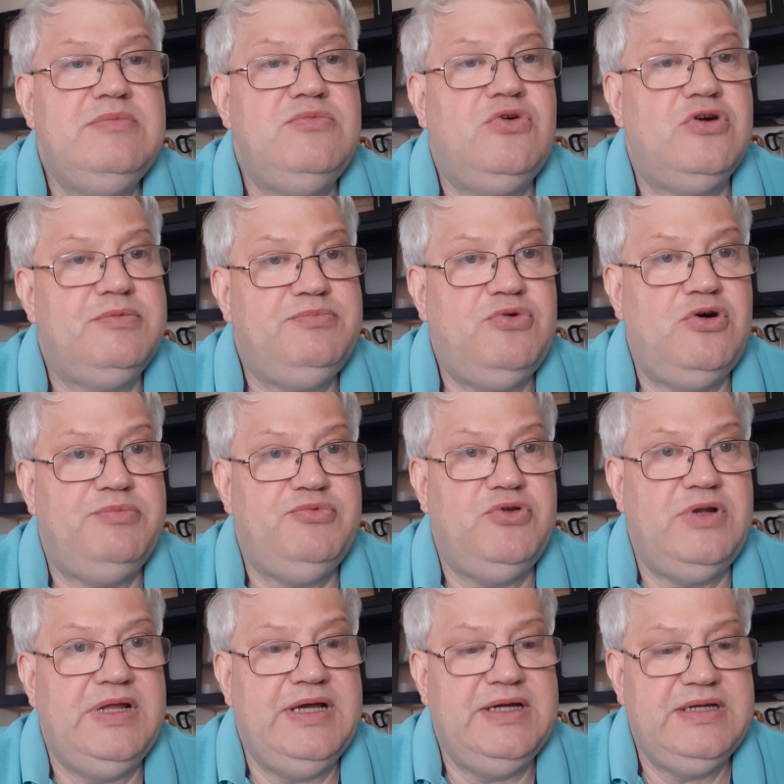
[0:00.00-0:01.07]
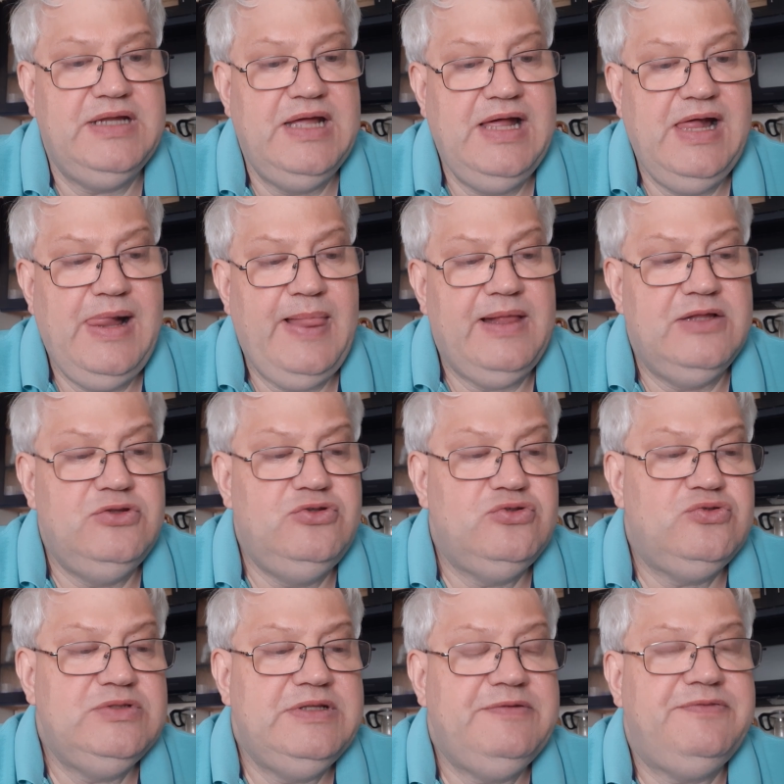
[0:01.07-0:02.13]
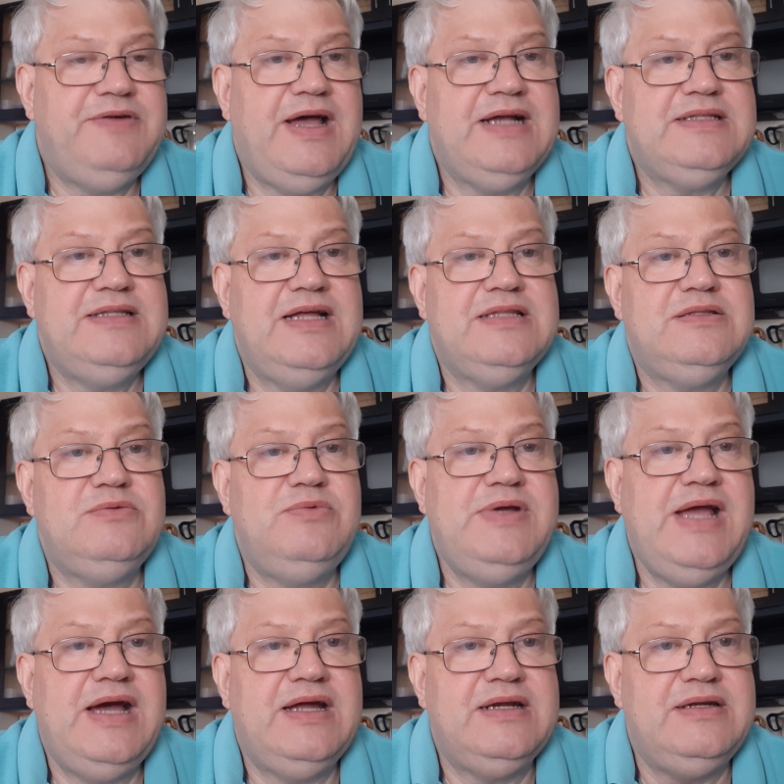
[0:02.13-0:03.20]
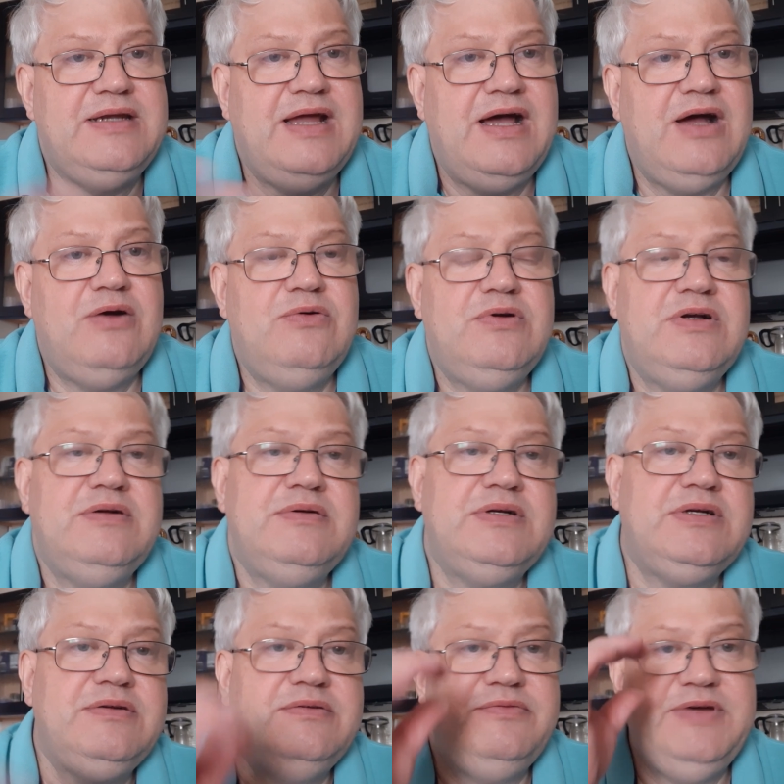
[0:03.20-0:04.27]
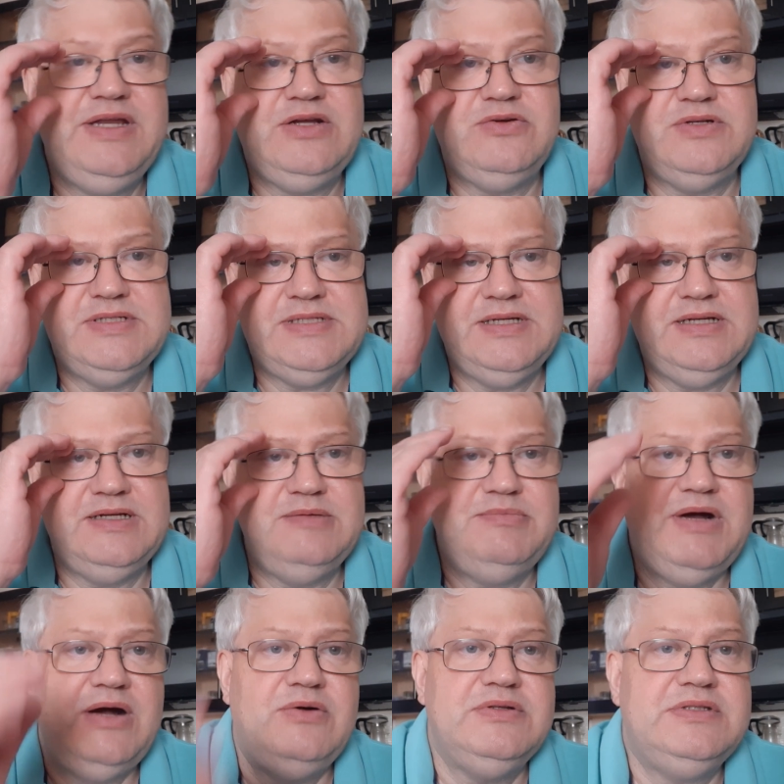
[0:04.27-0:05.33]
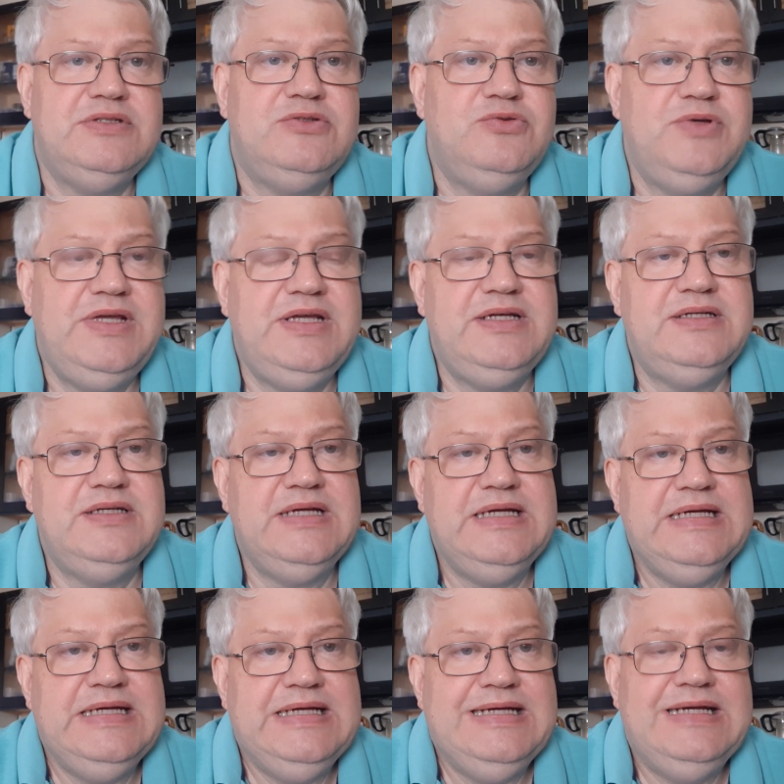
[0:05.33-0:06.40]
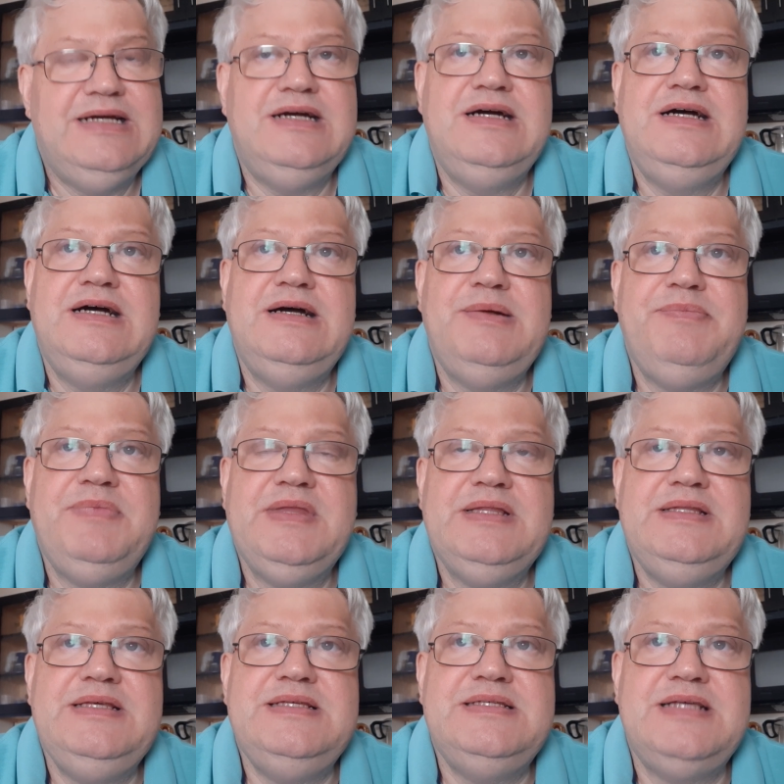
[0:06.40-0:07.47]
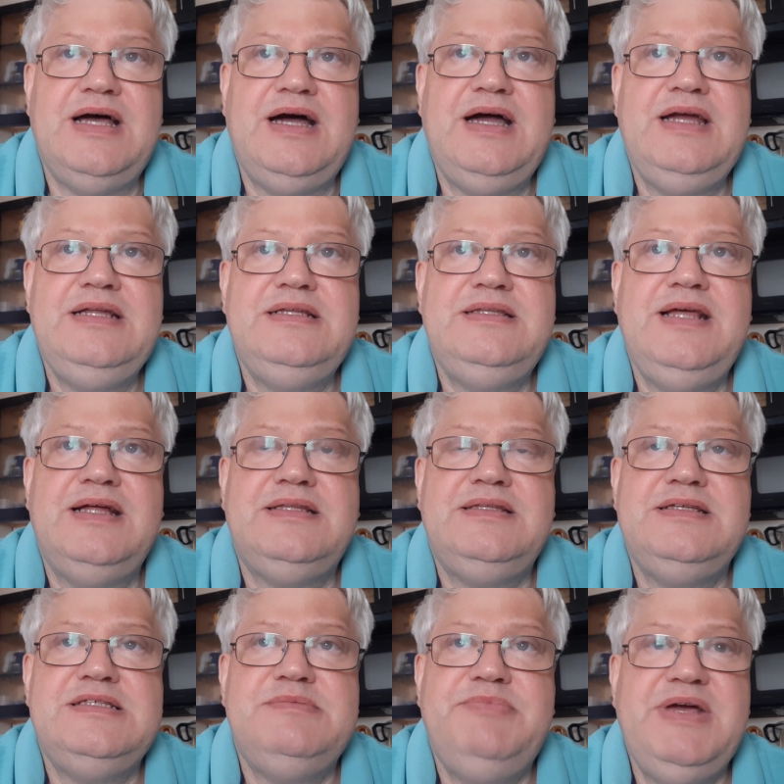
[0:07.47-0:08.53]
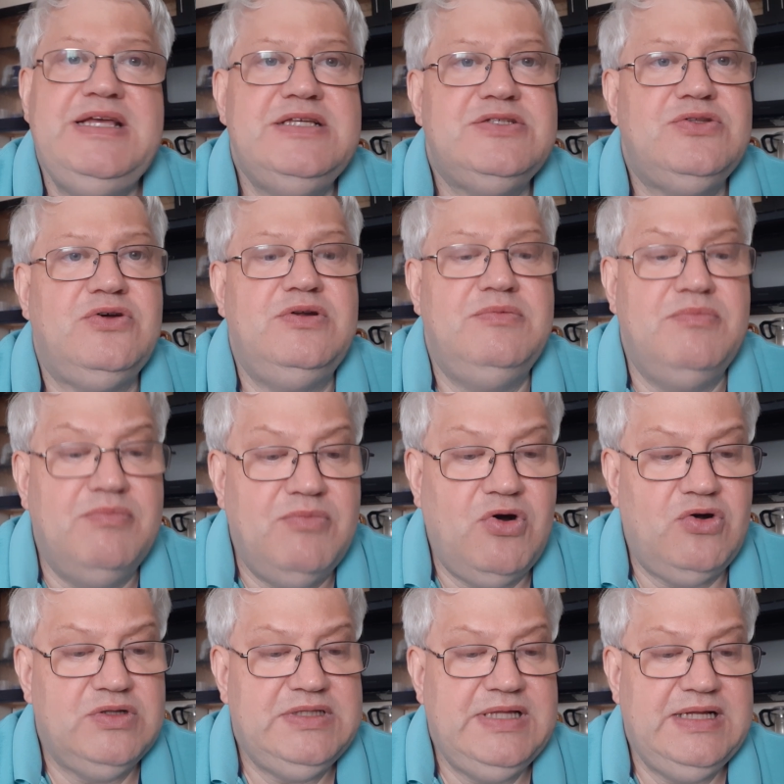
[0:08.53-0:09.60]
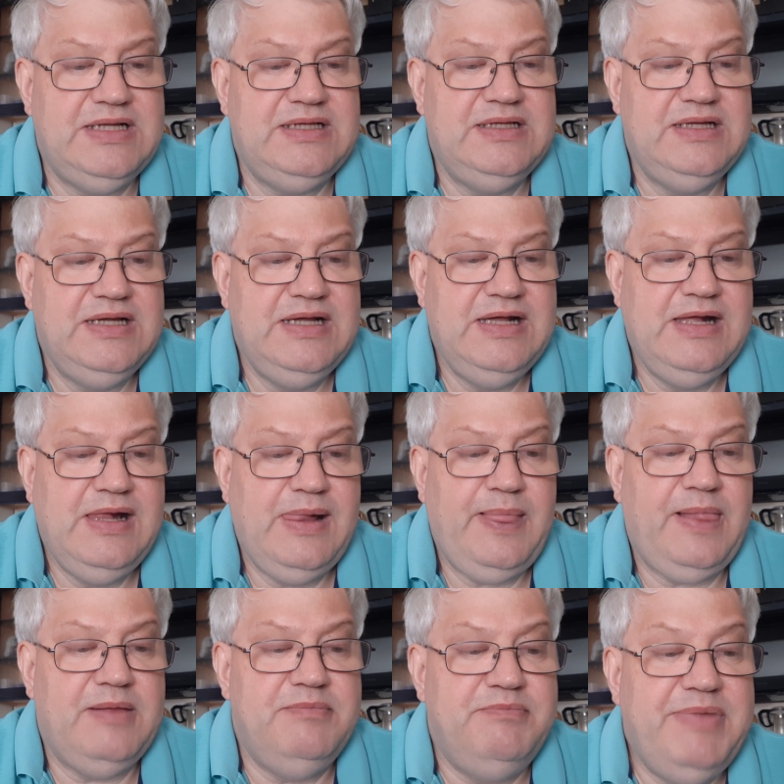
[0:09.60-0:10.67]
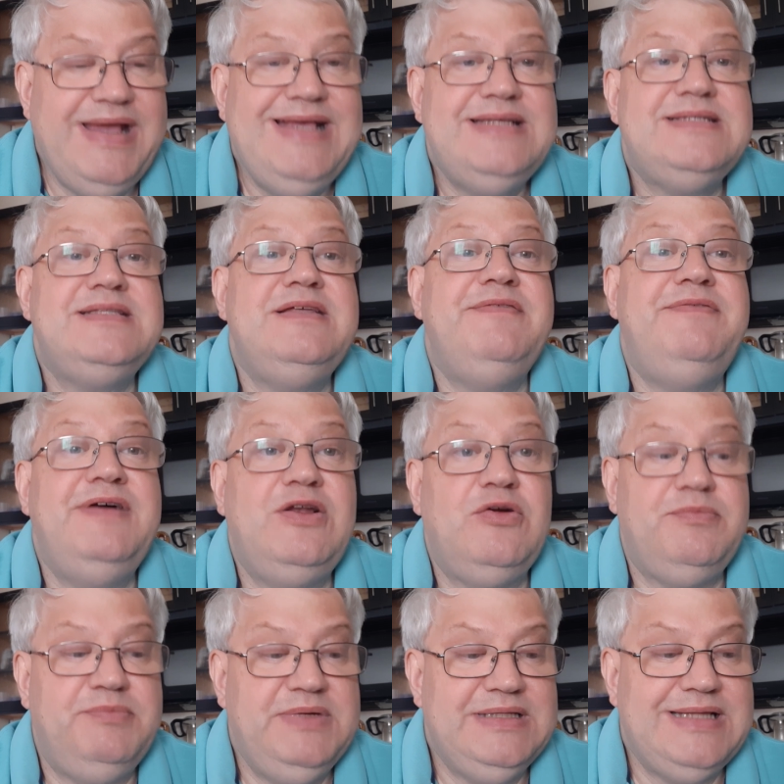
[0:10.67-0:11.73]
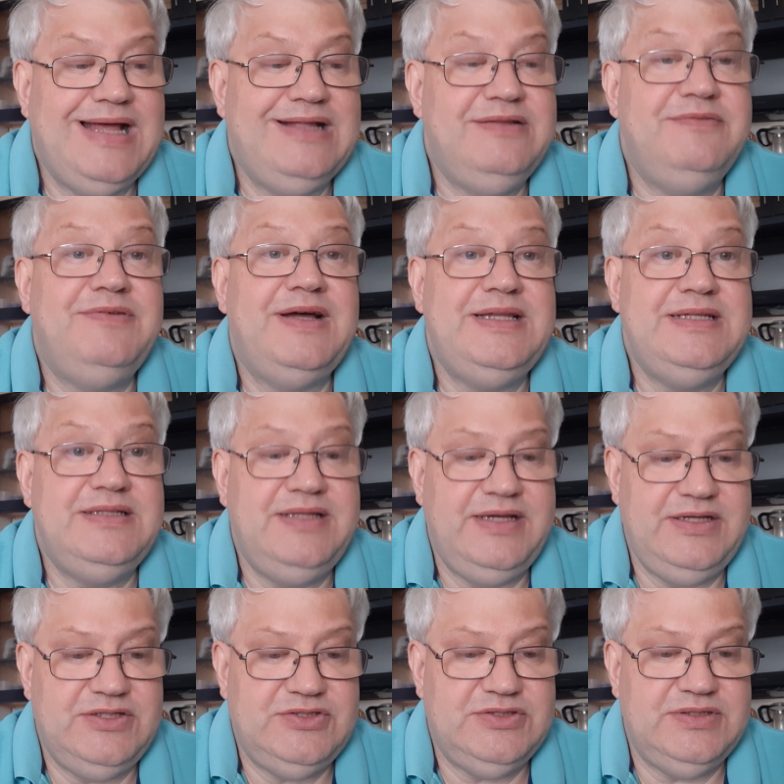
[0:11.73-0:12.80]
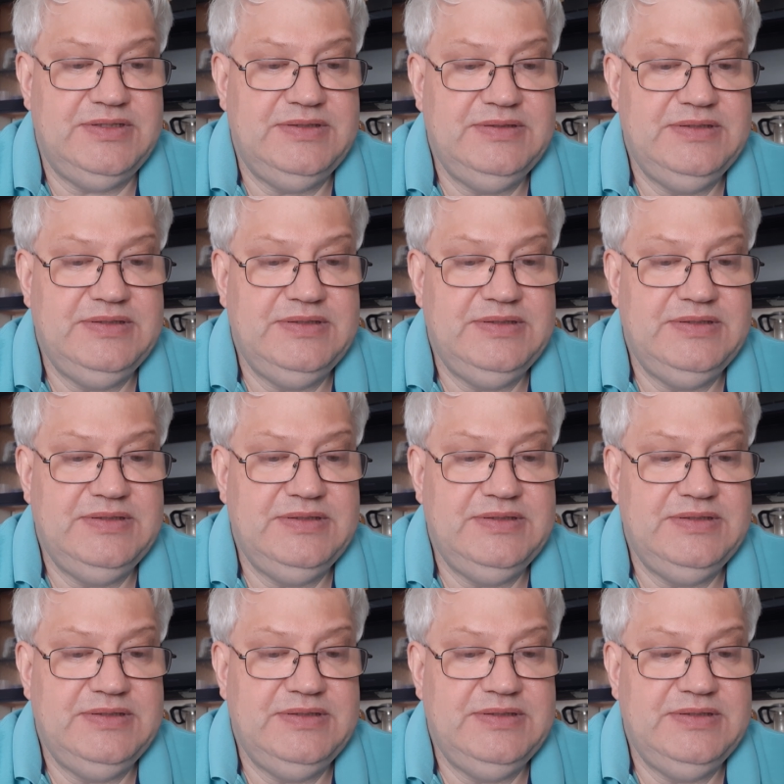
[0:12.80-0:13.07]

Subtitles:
more popular due to the fact that we are now very concerned about doing design that is based on model-based development and validation.